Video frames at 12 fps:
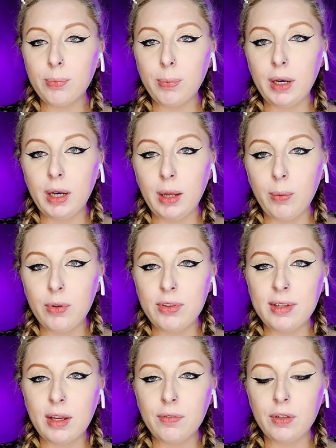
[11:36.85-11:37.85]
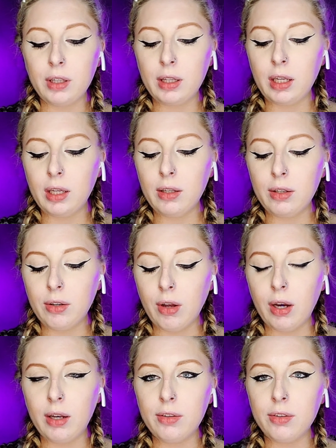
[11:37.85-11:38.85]
but it was definitely
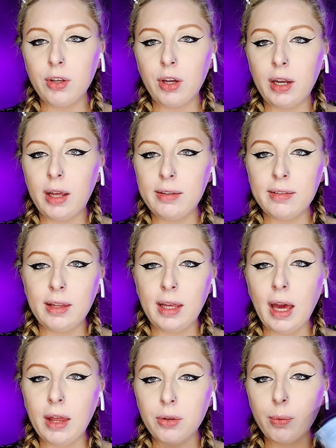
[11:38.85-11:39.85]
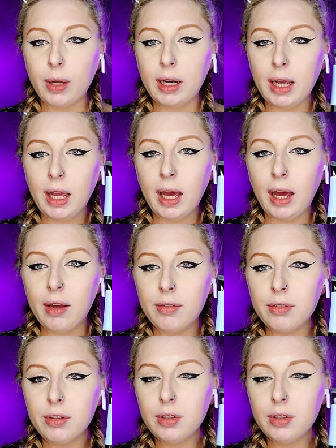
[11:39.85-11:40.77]
not as good as the other one I have.